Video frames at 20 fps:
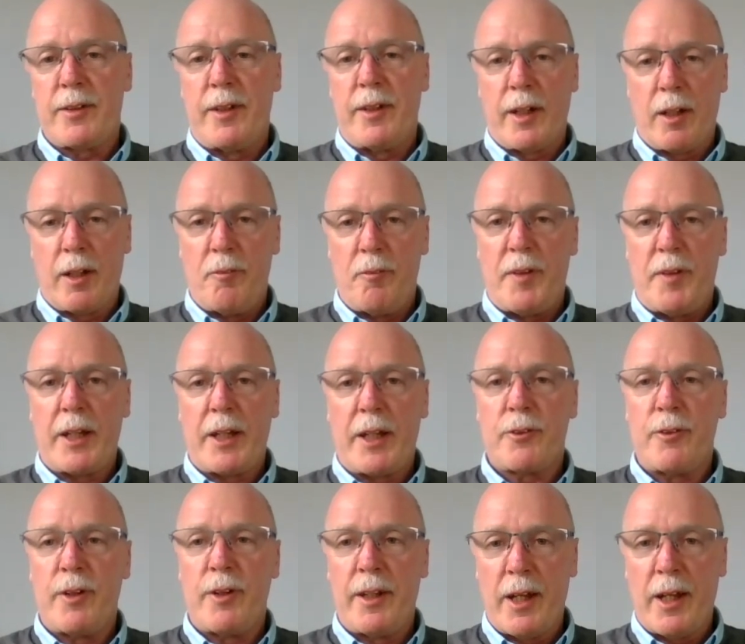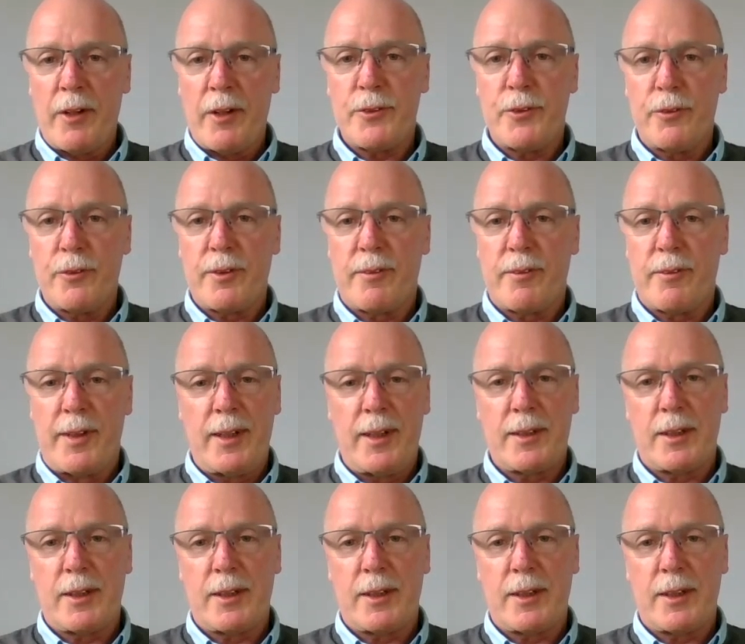your confectionery, those sorts of things.